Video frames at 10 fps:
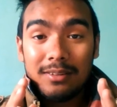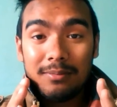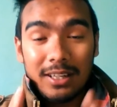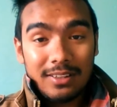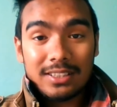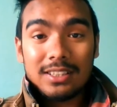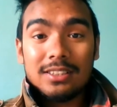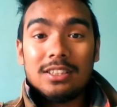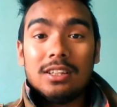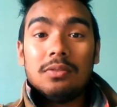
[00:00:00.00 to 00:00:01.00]
very
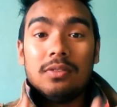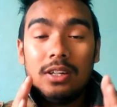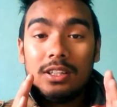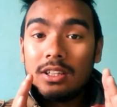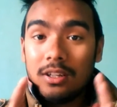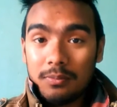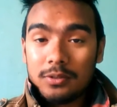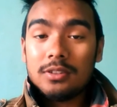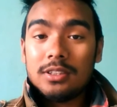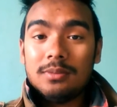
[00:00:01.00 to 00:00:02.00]
essential for the
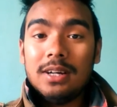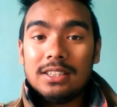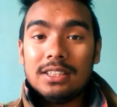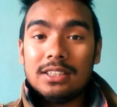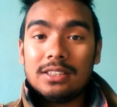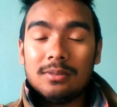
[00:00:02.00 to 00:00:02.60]
computer devices,